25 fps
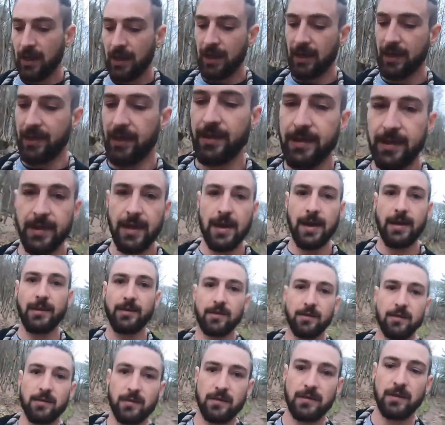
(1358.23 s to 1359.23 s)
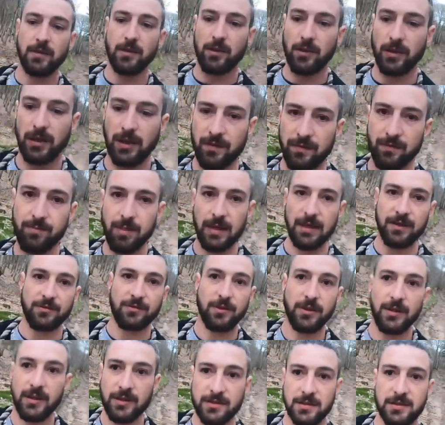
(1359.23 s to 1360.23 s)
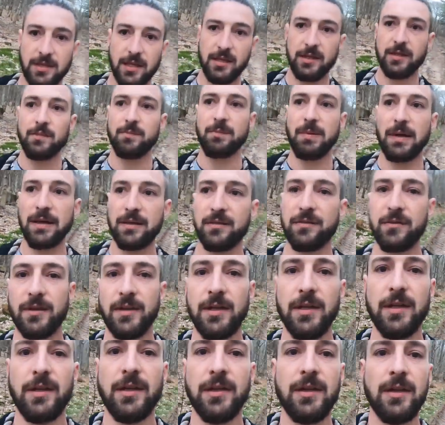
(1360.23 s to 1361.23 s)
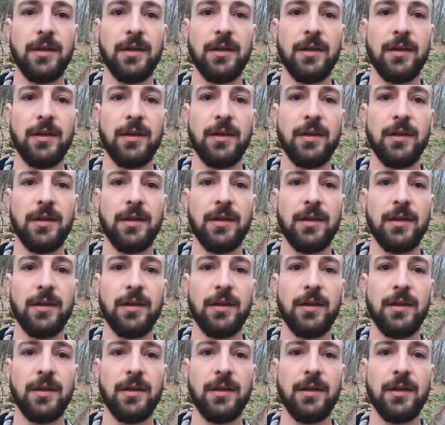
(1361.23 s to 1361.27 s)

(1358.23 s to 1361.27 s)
And then, as long as I've got enough battery, let's check this battery.